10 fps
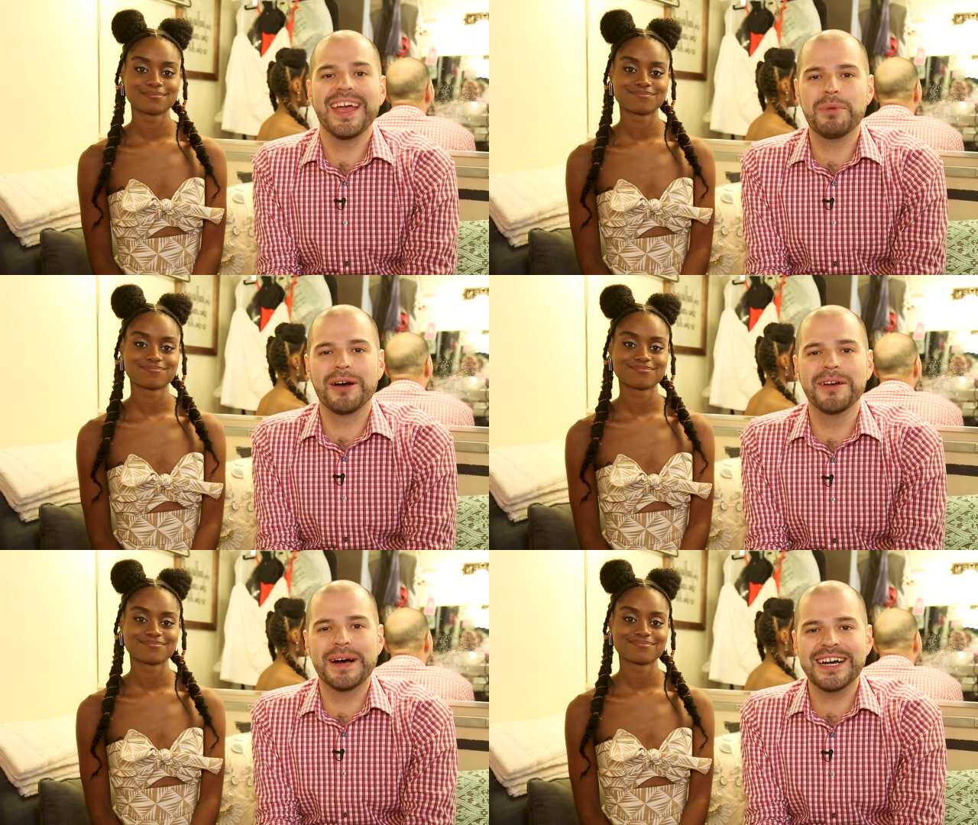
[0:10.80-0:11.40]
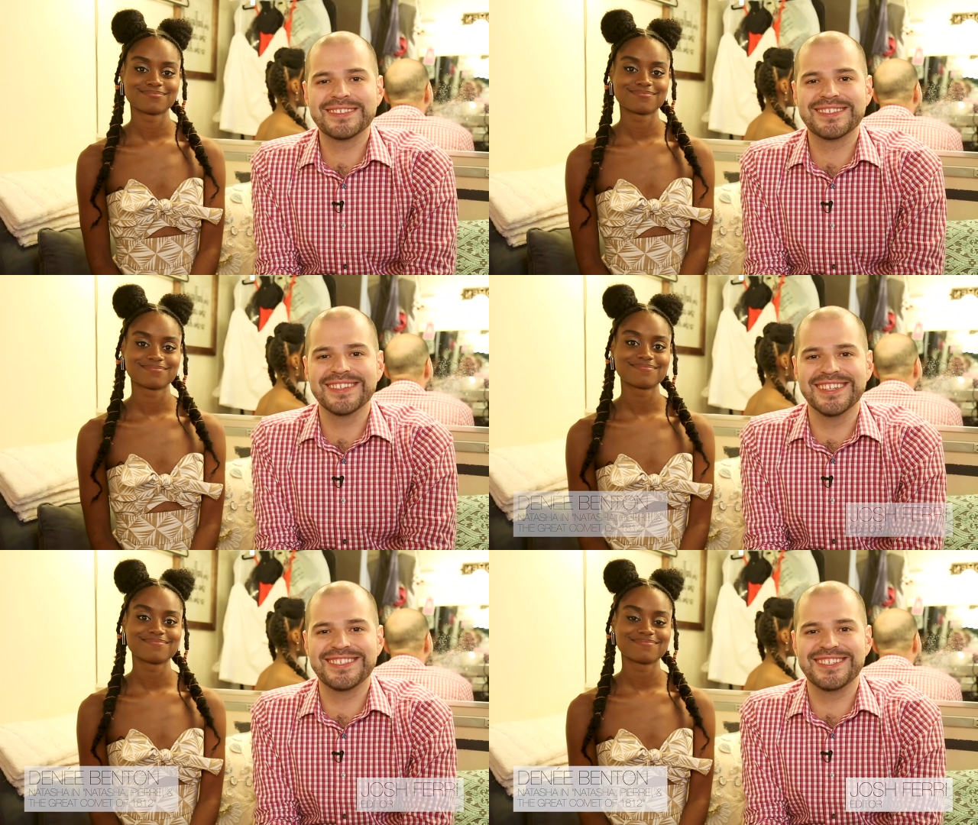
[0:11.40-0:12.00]
Speaker 1: Hey
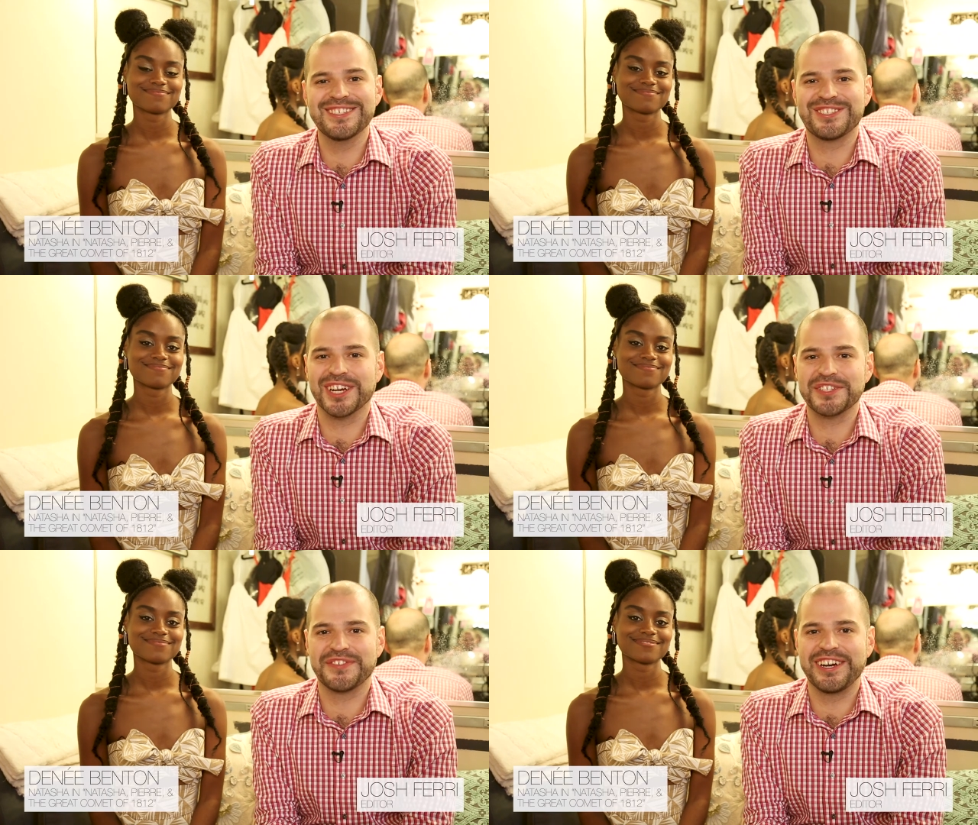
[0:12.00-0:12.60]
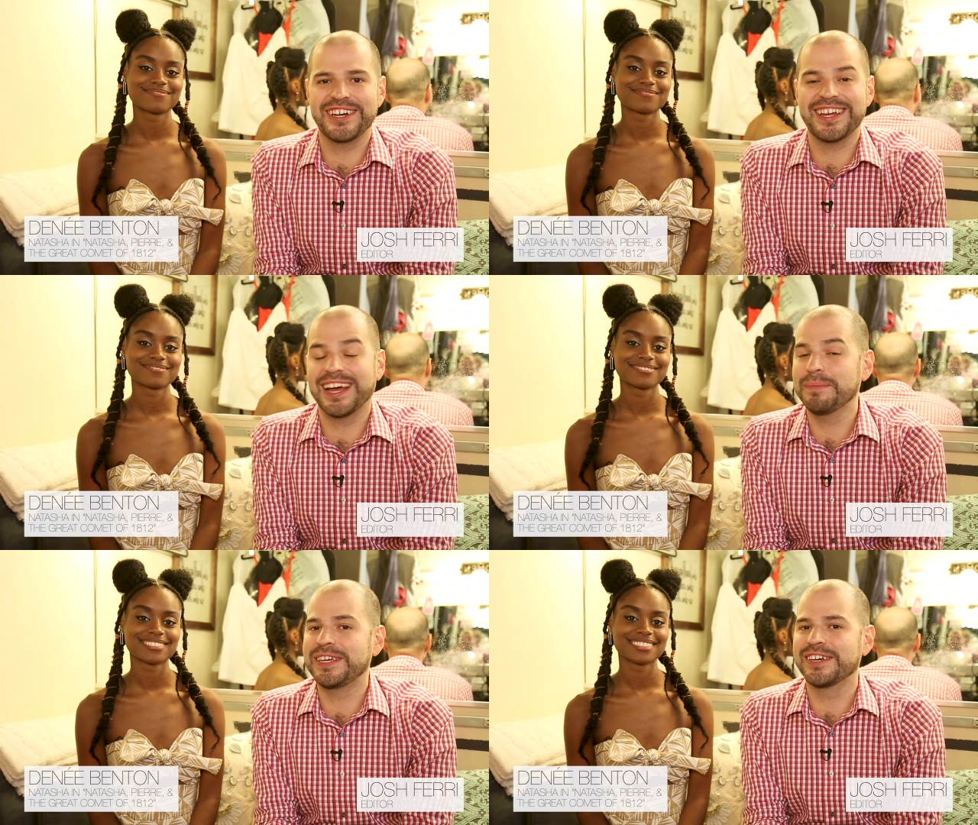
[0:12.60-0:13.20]
BroadwayBox, this is Josh
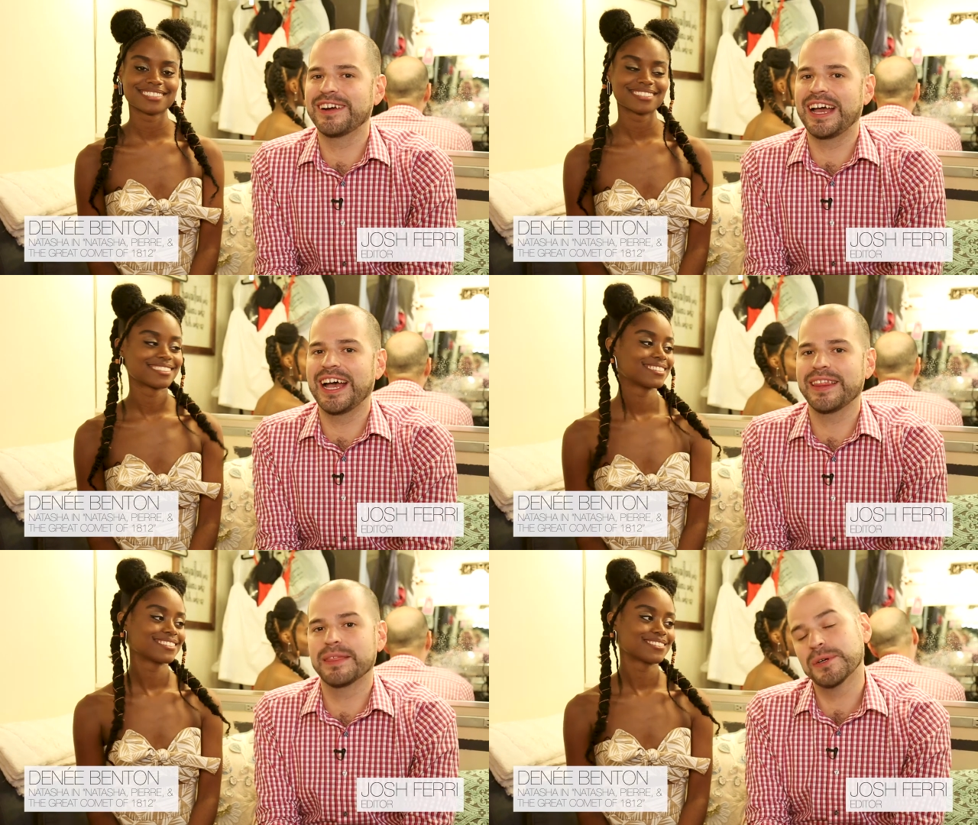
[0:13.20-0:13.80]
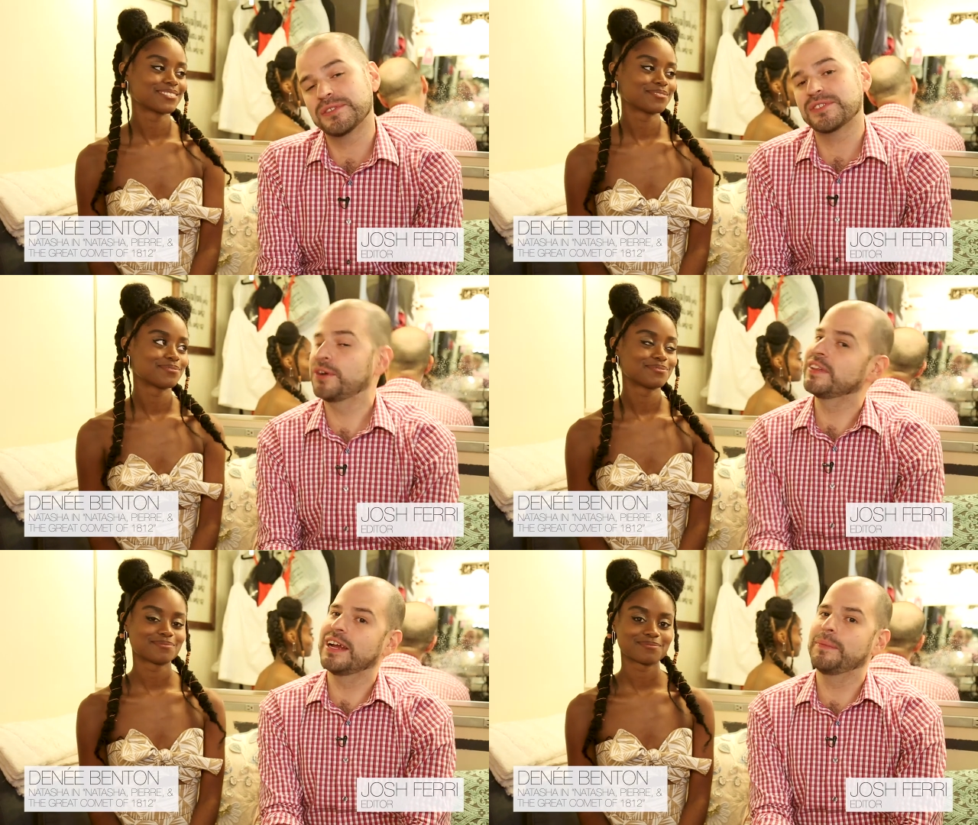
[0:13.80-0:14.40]
Ferry. I'm here at the
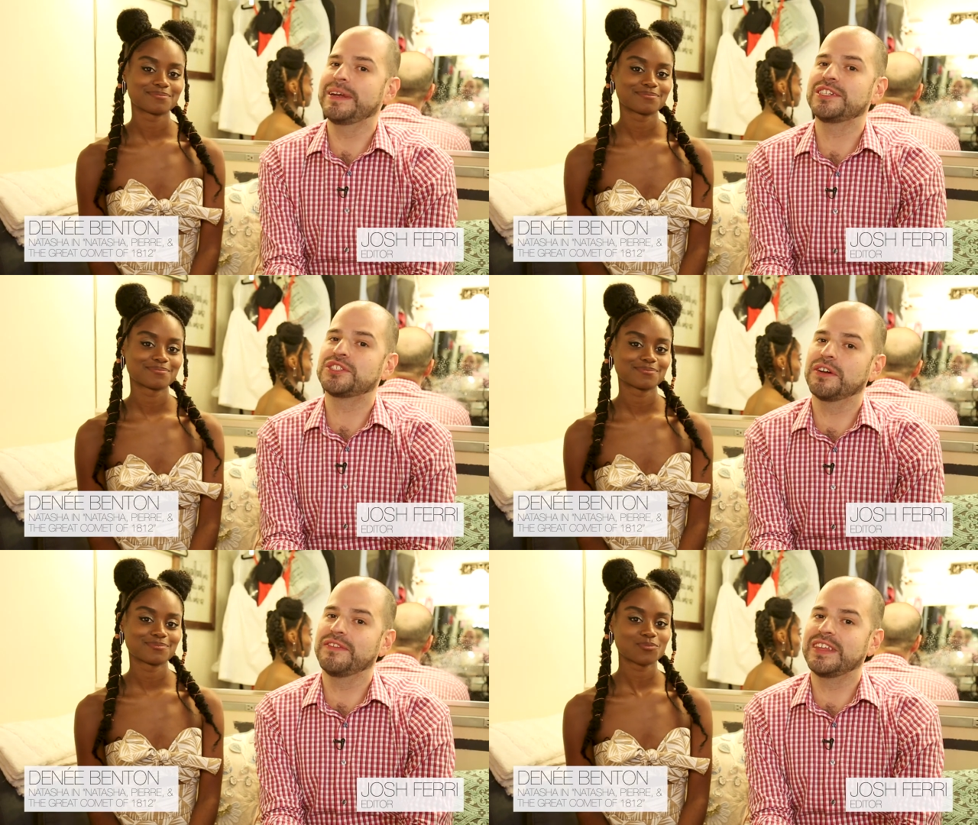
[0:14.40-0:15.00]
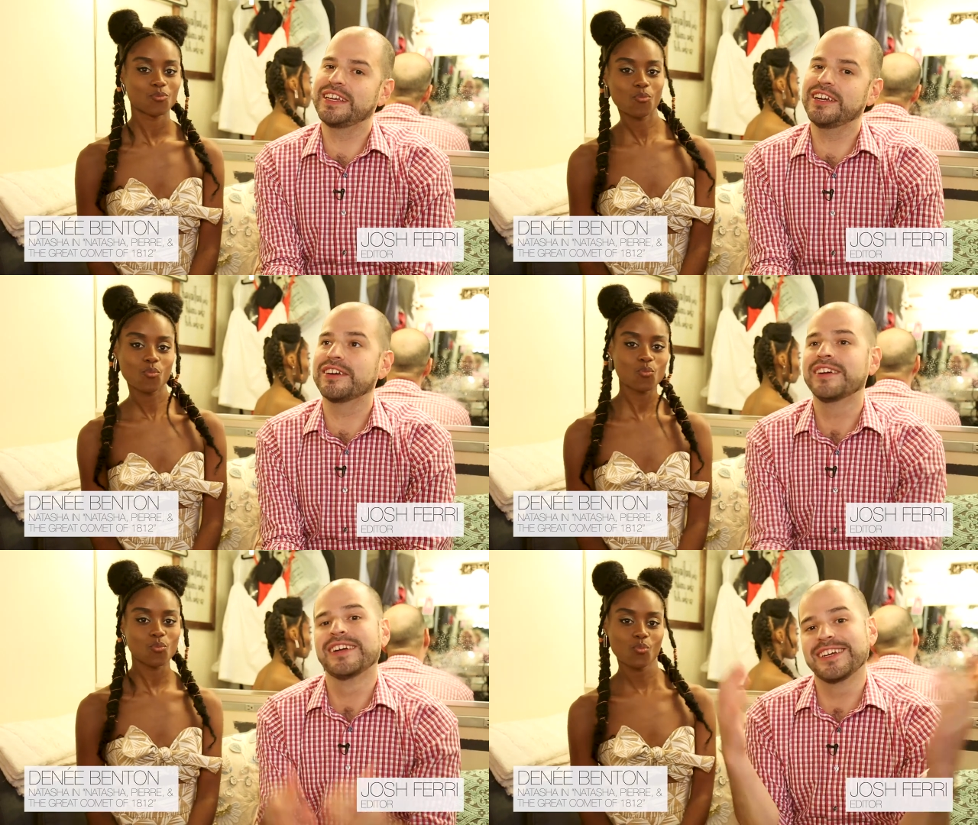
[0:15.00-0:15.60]
most Tony-nominated show of the
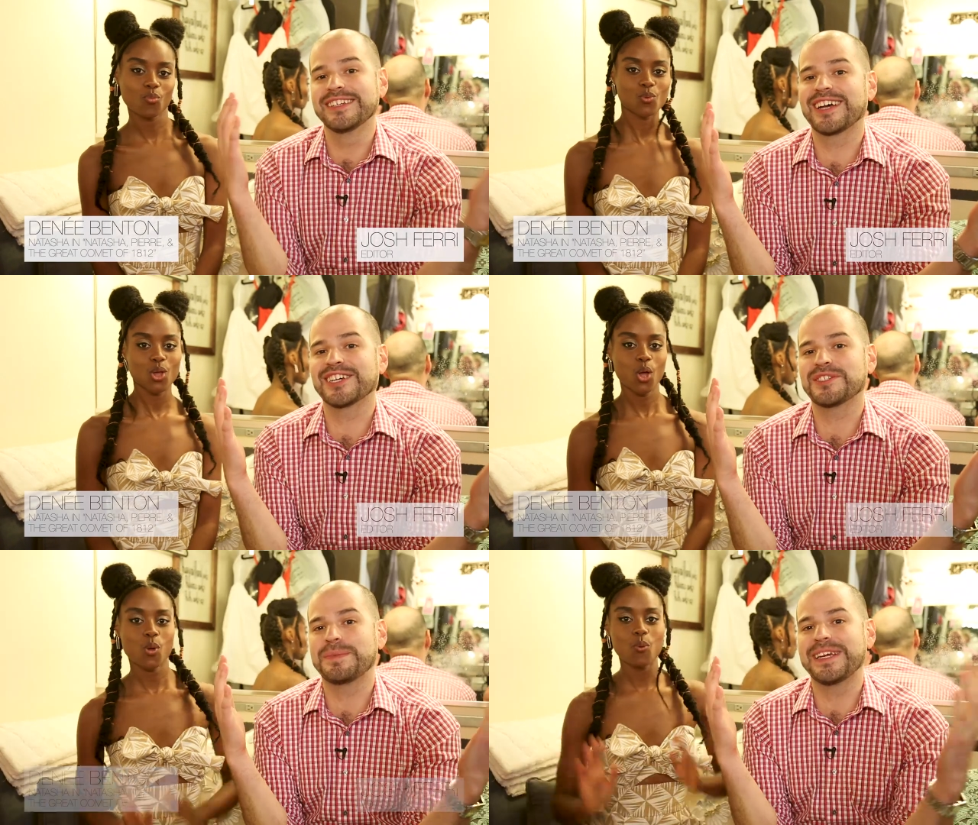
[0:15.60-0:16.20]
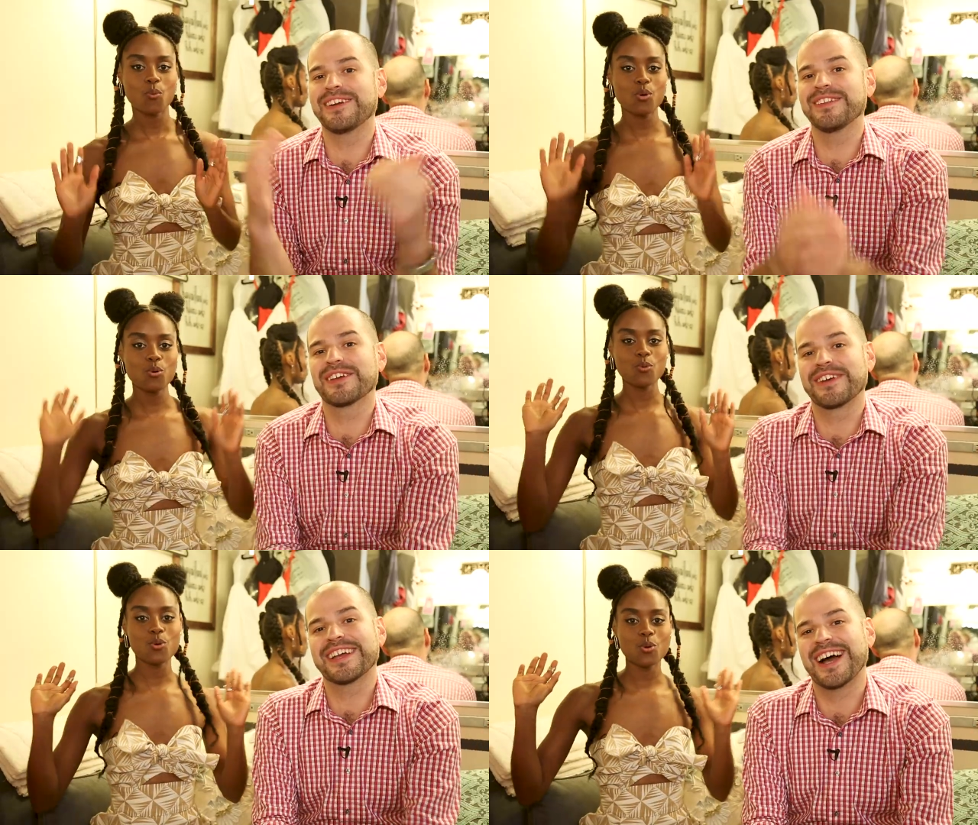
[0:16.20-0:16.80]
year, Natasha, Pierre, and the Great